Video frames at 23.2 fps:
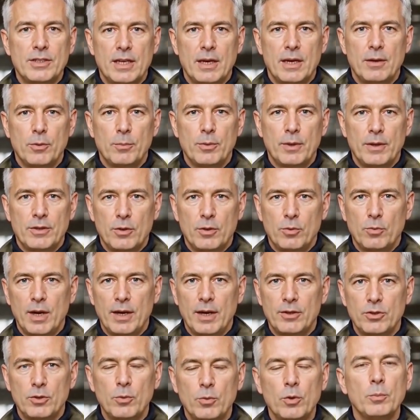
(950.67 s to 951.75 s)
government the
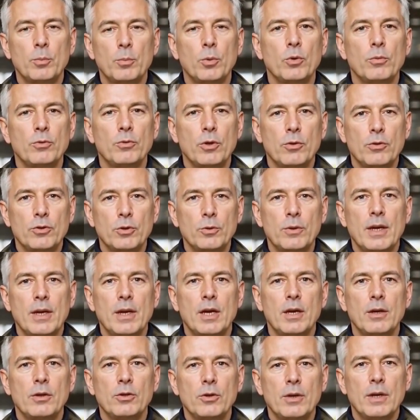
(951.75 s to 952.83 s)
right to remove you from the
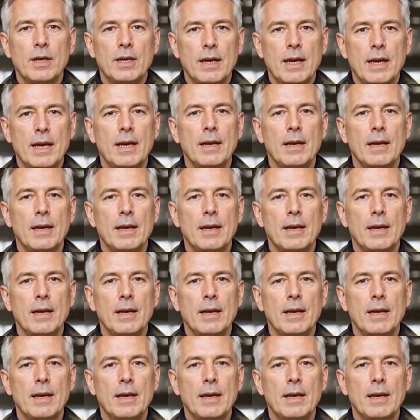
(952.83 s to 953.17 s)
country